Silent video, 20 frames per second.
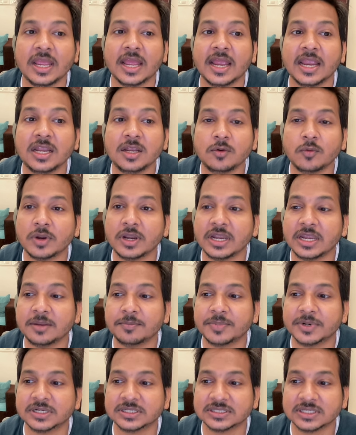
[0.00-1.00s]
and
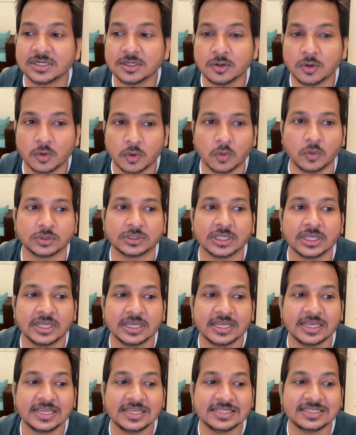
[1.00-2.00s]
20% growth
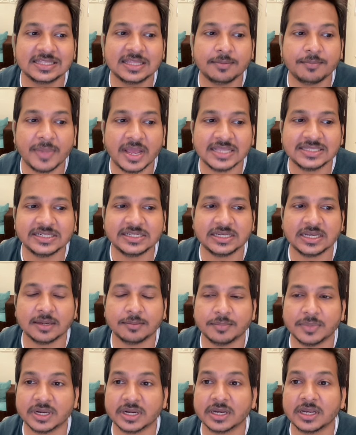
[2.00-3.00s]
is the magic
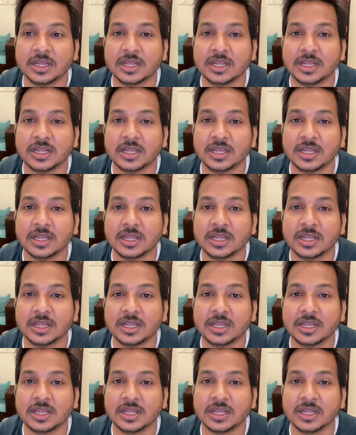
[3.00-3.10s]
number.